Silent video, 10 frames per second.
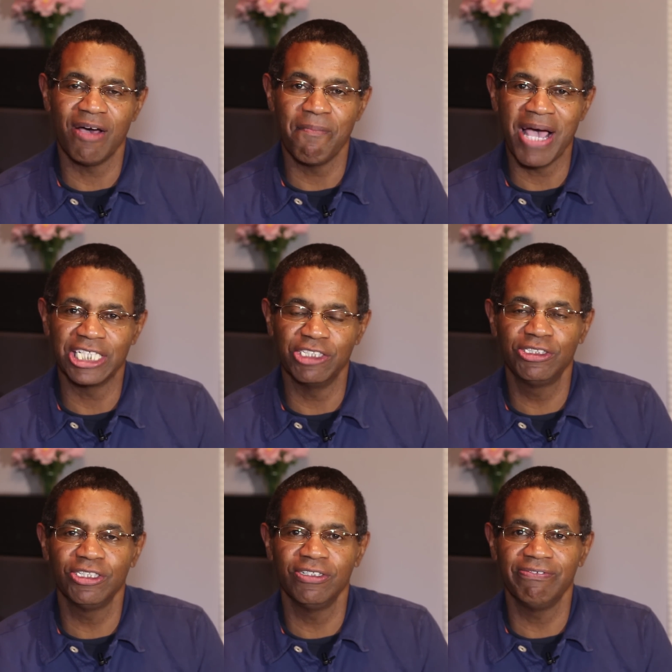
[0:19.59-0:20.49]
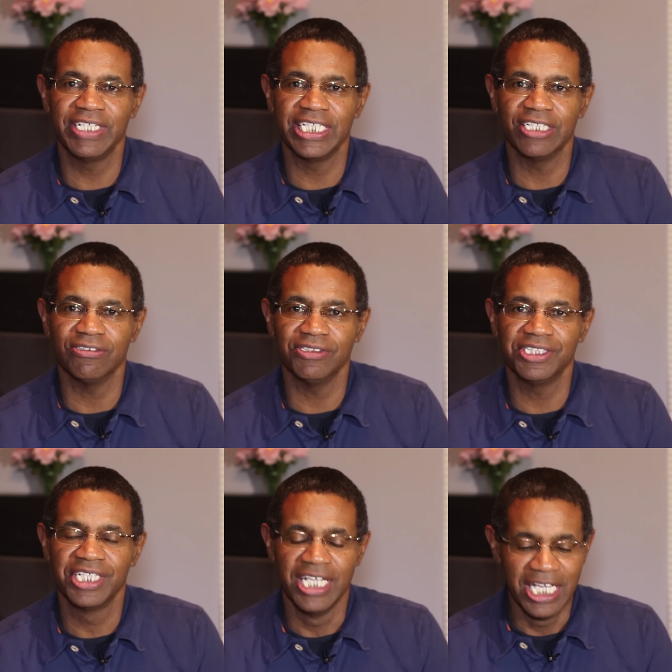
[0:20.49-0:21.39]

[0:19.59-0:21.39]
of my YouTube videos.